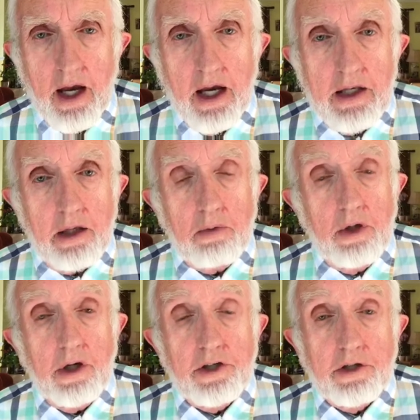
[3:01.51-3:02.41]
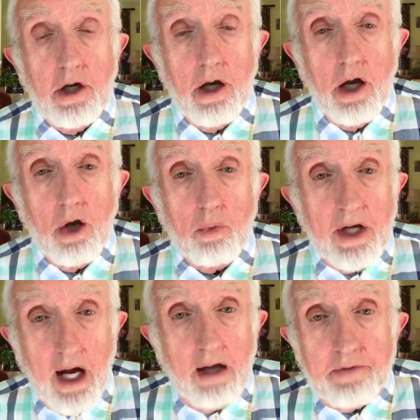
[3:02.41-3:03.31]
In other words, we
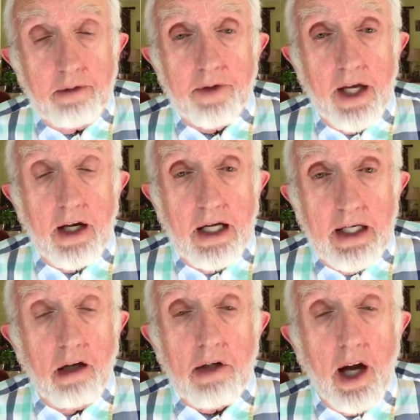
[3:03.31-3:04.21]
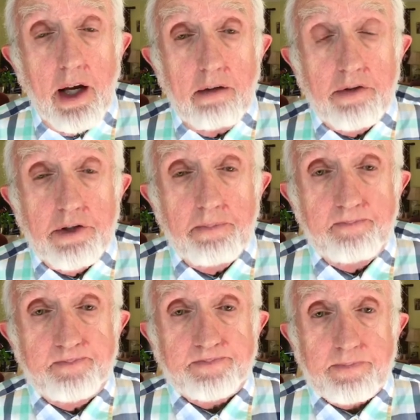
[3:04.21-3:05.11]
have them there in our lives.
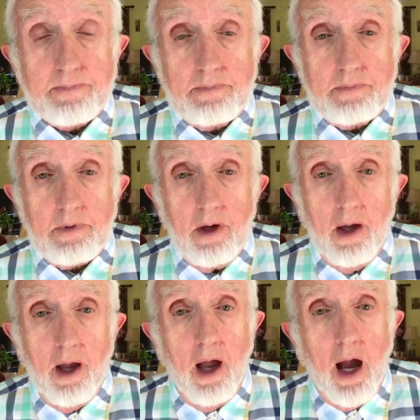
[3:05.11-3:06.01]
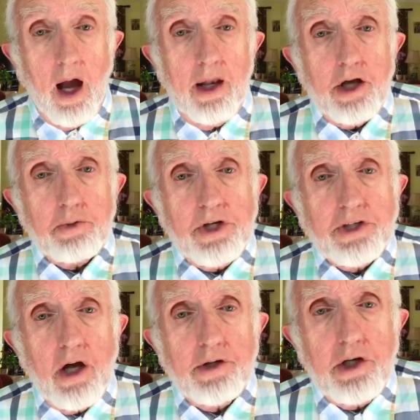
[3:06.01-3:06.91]
And as we
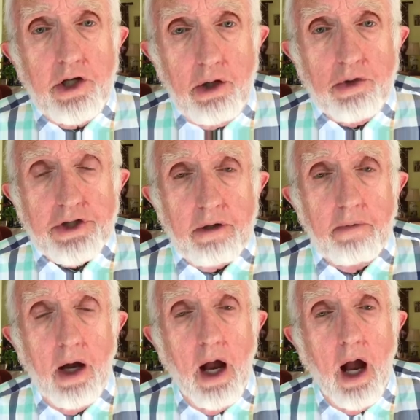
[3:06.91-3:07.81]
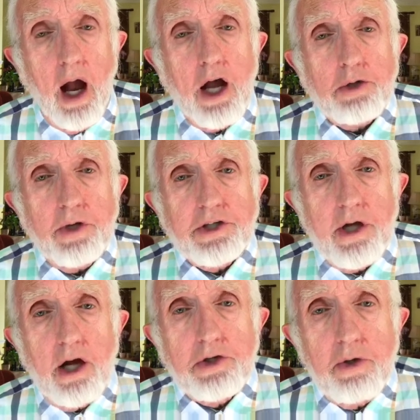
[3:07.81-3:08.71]
start to use them, as we
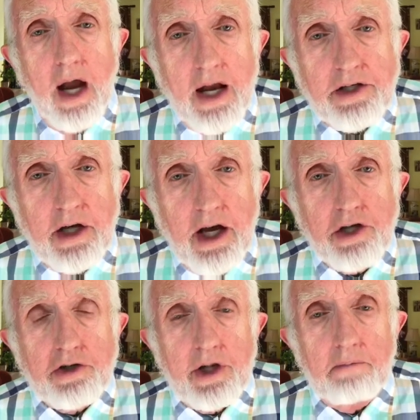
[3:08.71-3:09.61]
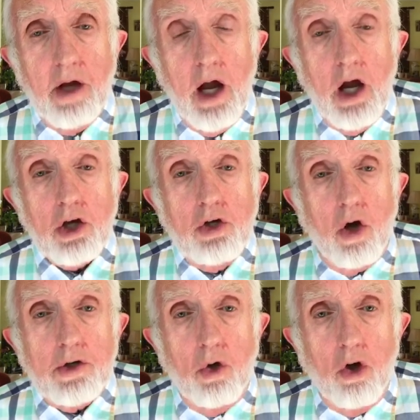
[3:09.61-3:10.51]
start to enter into them,
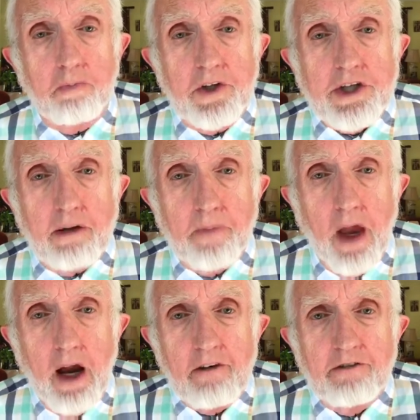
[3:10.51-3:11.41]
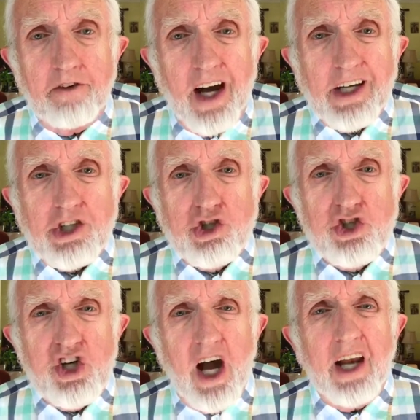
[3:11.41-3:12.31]
God opens up vast
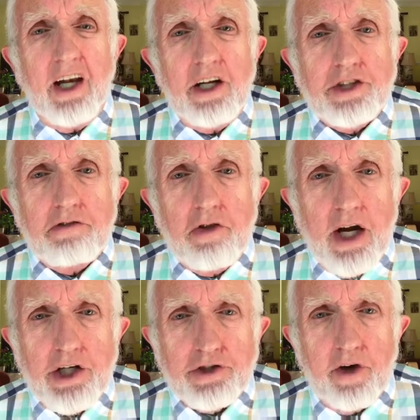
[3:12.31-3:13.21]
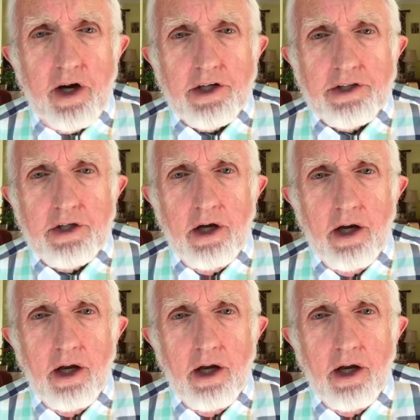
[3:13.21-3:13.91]
channels of grace for us.